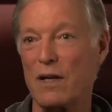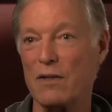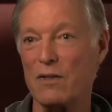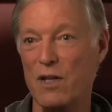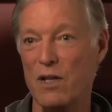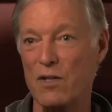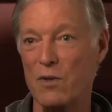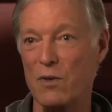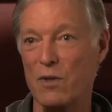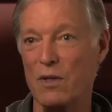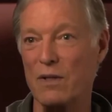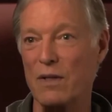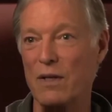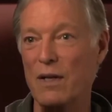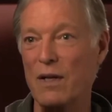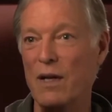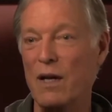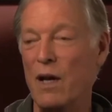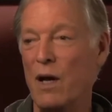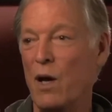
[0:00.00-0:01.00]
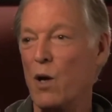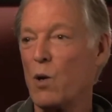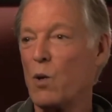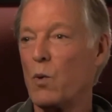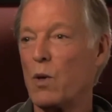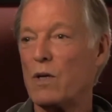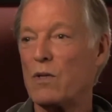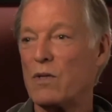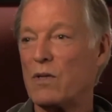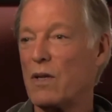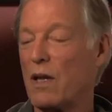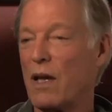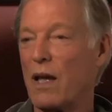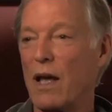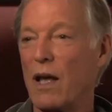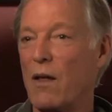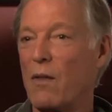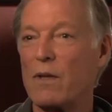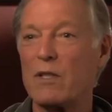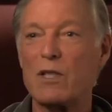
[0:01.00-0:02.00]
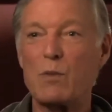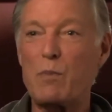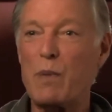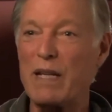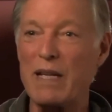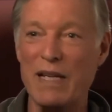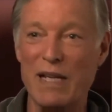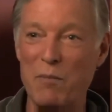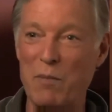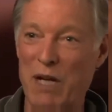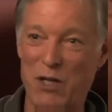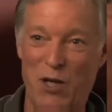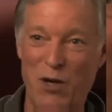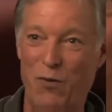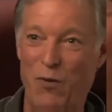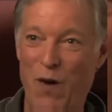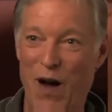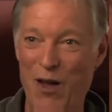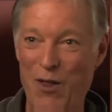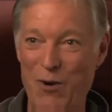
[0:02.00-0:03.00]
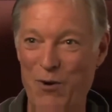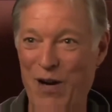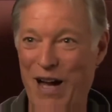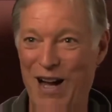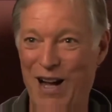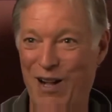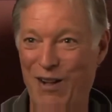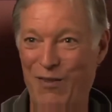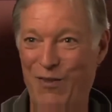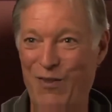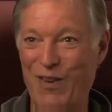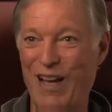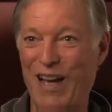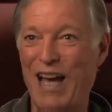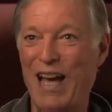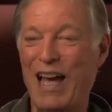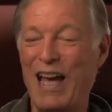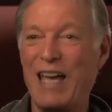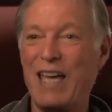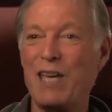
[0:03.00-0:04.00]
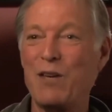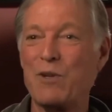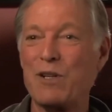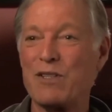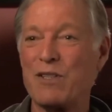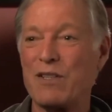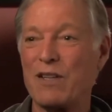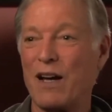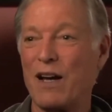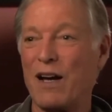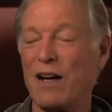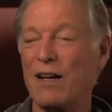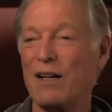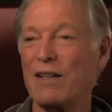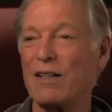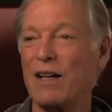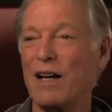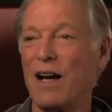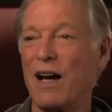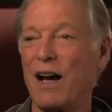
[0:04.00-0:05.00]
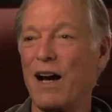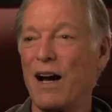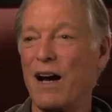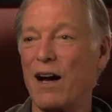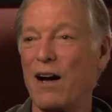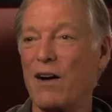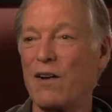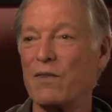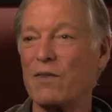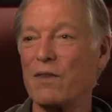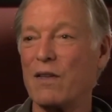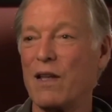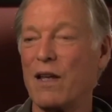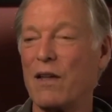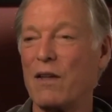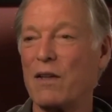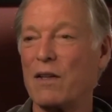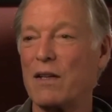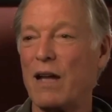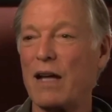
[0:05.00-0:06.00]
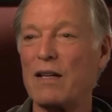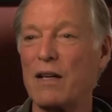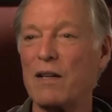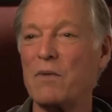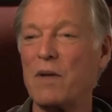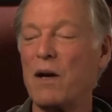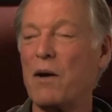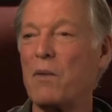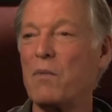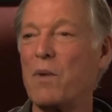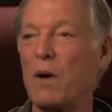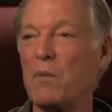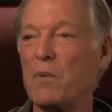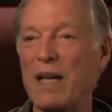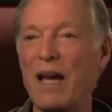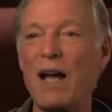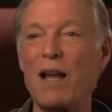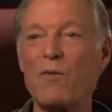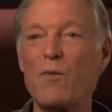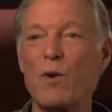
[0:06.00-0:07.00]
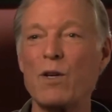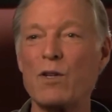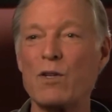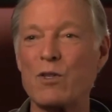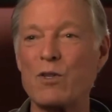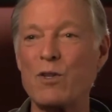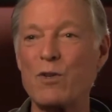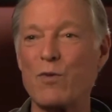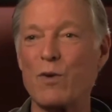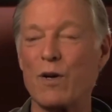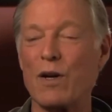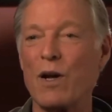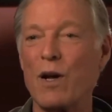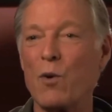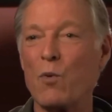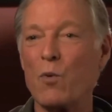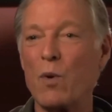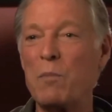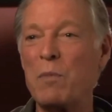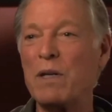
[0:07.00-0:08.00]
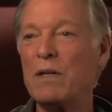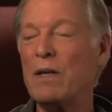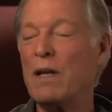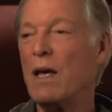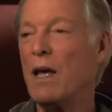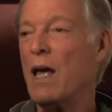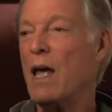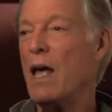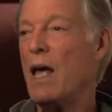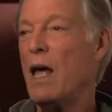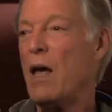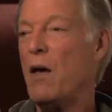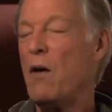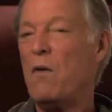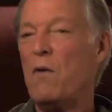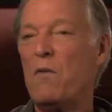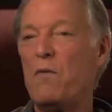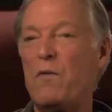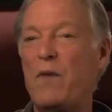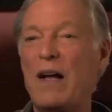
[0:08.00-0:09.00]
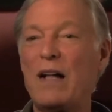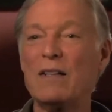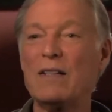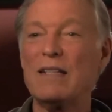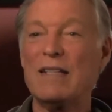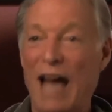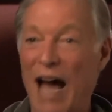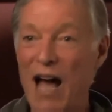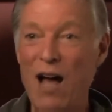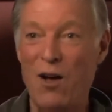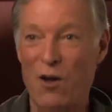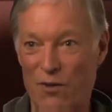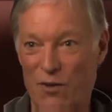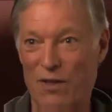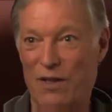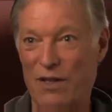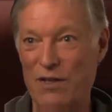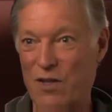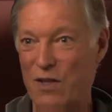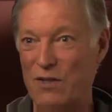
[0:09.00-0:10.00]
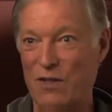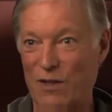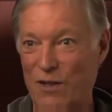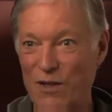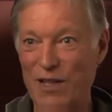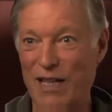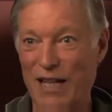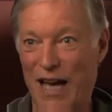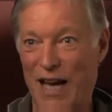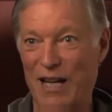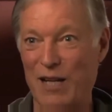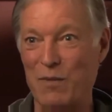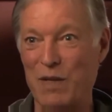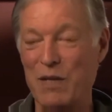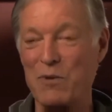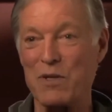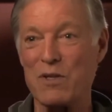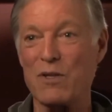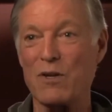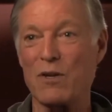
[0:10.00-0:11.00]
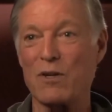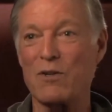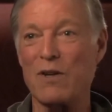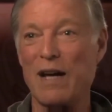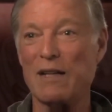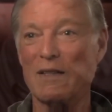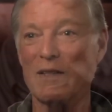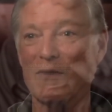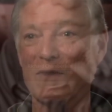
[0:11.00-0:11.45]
Jesuit, who was the spitting image of Father Ralph. He was like a California surfer. Women fell down just looking at him. He was so attractive.